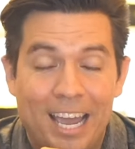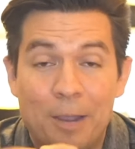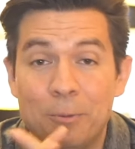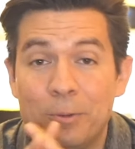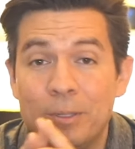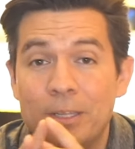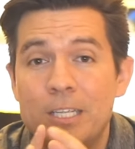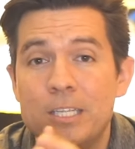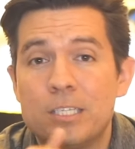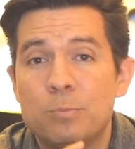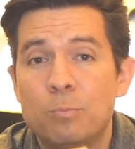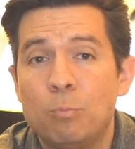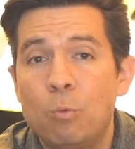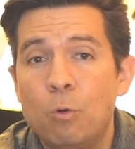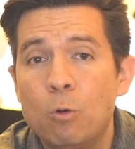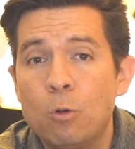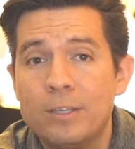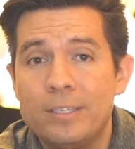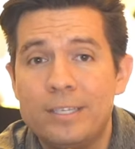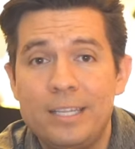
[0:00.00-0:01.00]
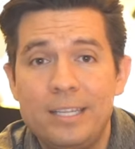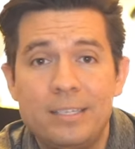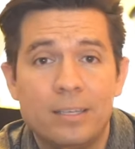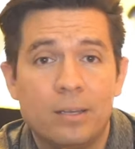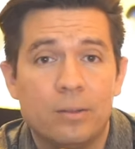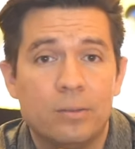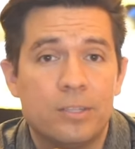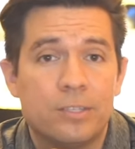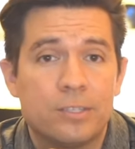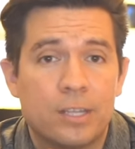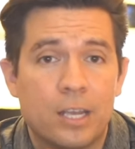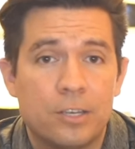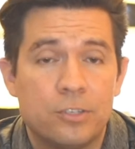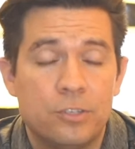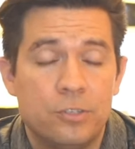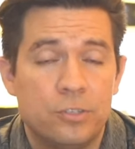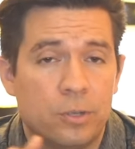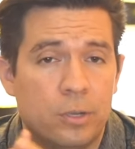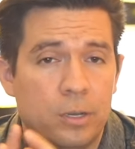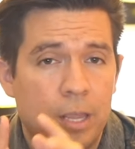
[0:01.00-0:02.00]
release more detailed
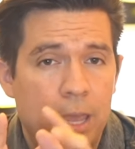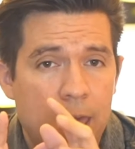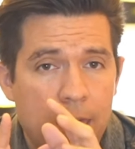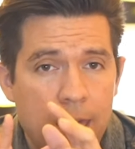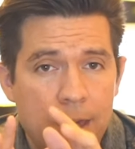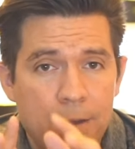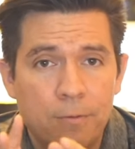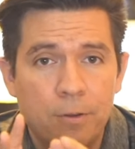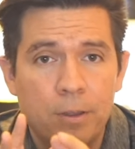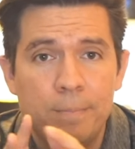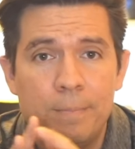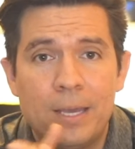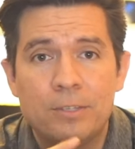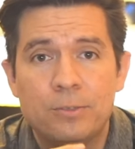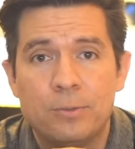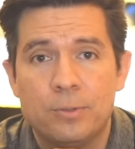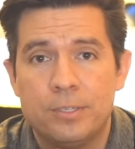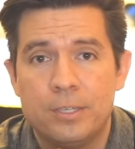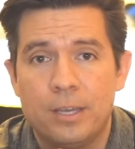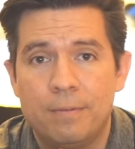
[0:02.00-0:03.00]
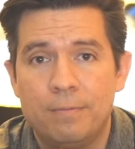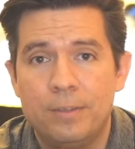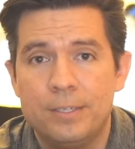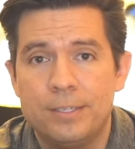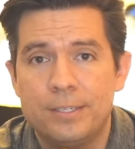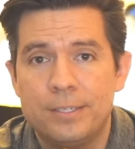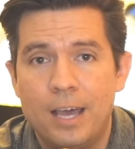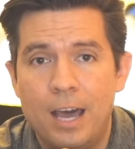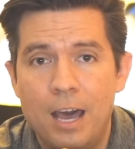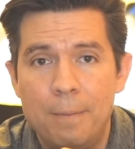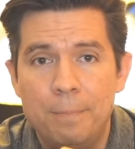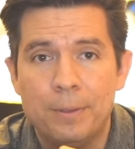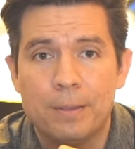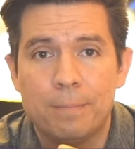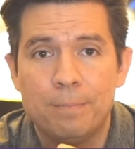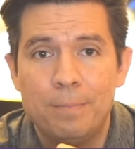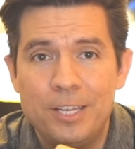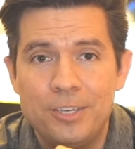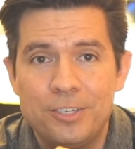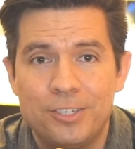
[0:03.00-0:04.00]
discussions on every mental toughness
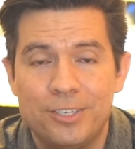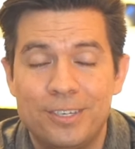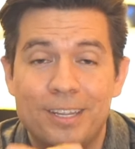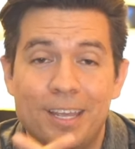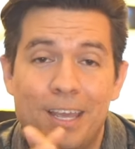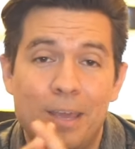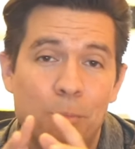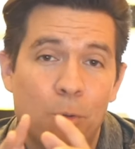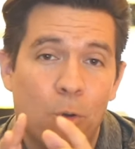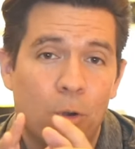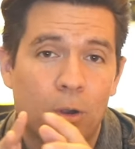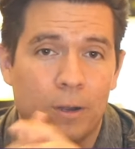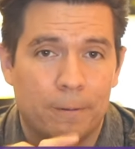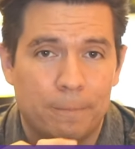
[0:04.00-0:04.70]
topic mentioned and more.